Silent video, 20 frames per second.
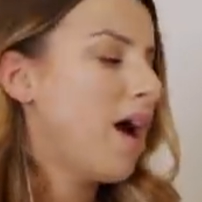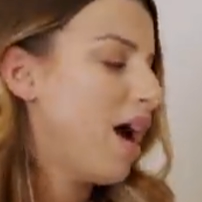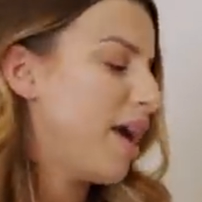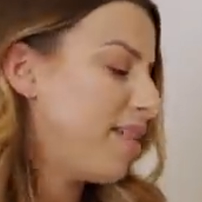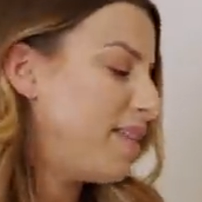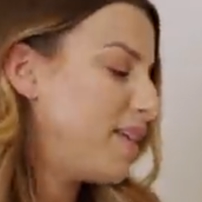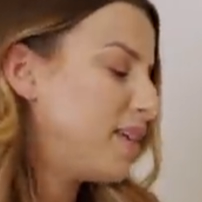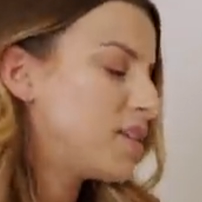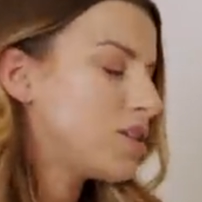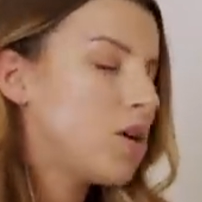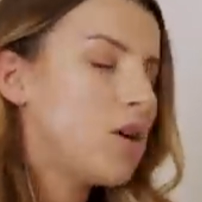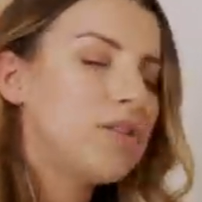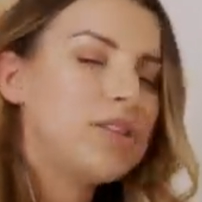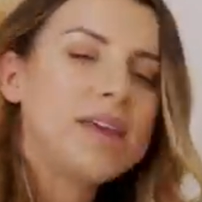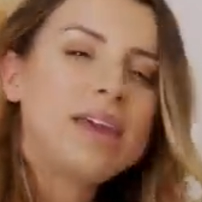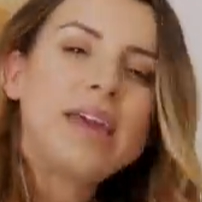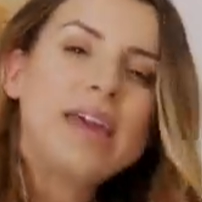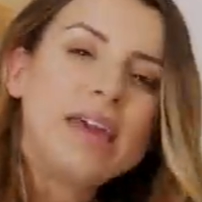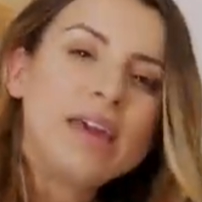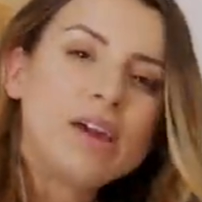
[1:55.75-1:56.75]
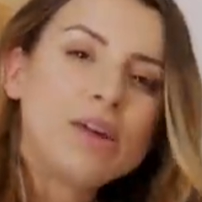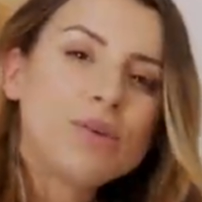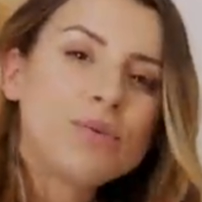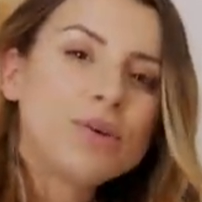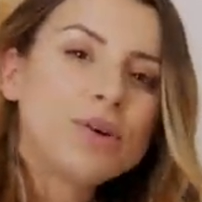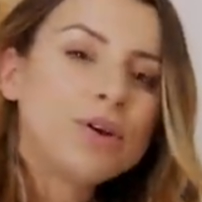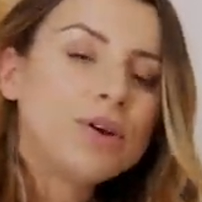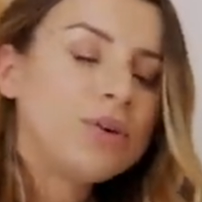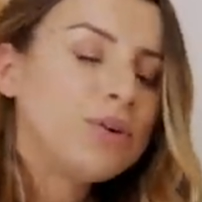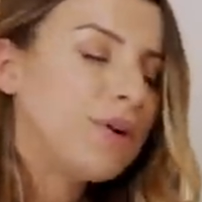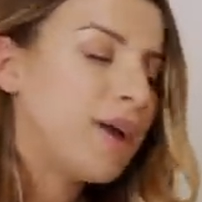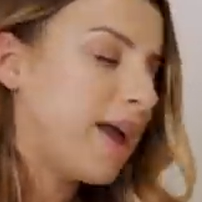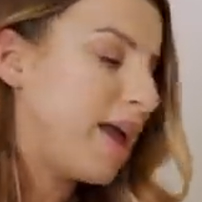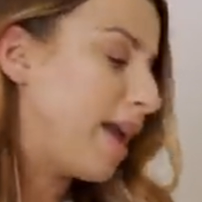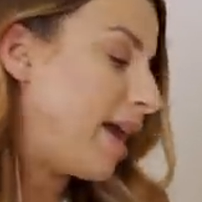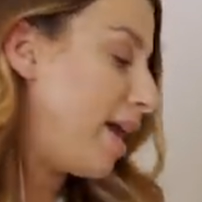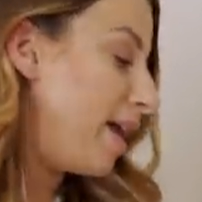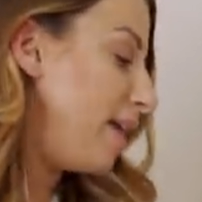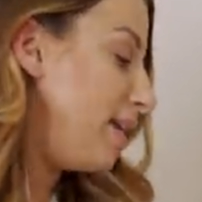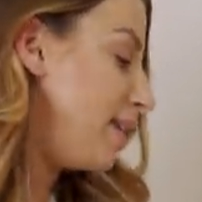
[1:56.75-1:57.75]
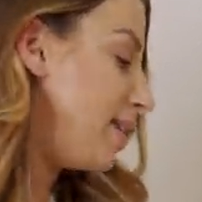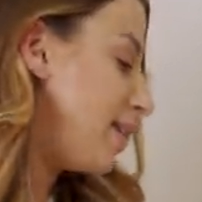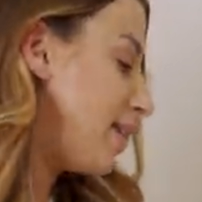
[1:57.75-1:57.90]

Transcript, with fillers: I think it's called a Kikaru, and